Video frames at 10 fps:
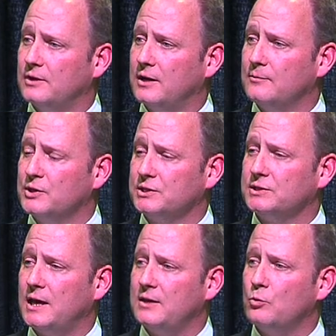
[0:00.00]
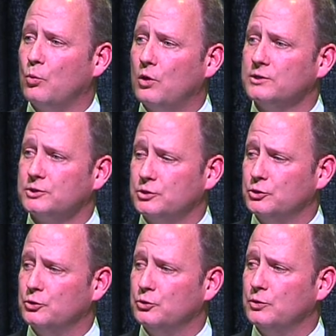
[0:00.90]
but the state wants
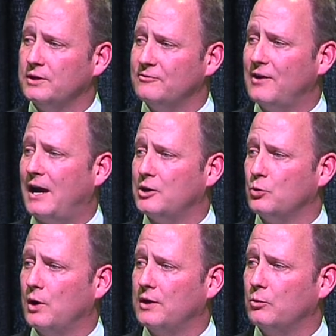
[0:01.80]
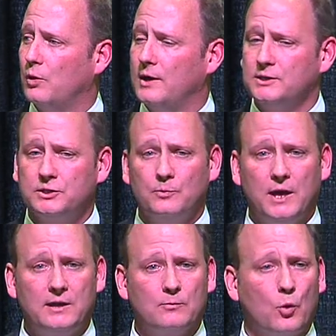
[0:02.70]
to evaluate ways to
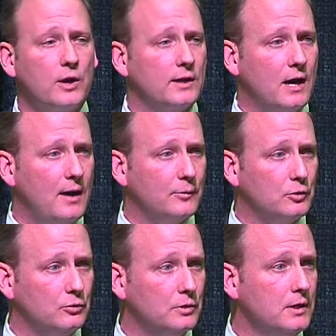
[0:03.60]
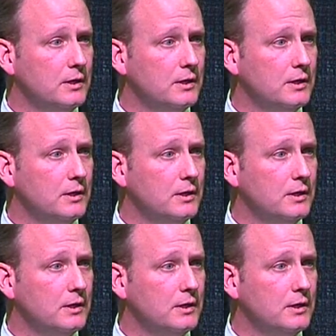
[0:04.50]
make it more economical